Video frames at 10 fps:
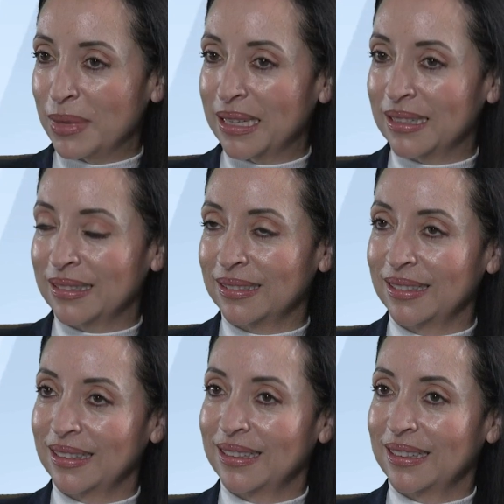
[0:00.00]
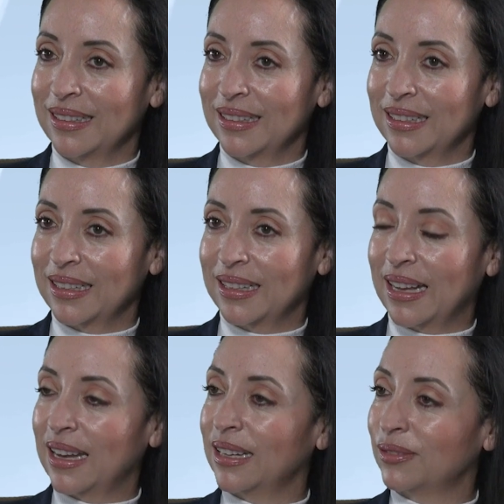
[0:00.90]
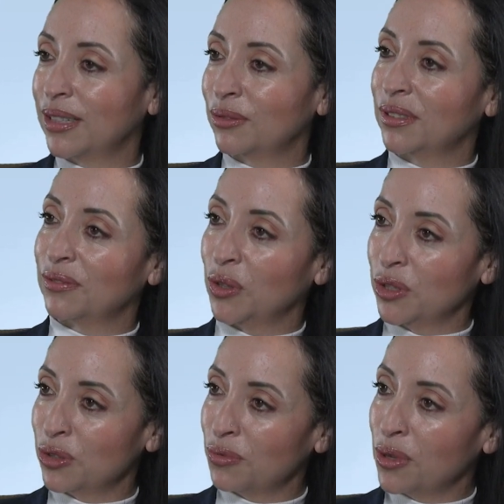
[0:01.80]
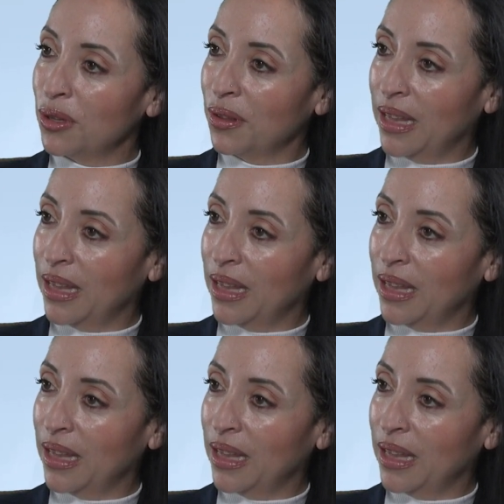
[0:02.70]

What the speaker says: been kind of a reverse role on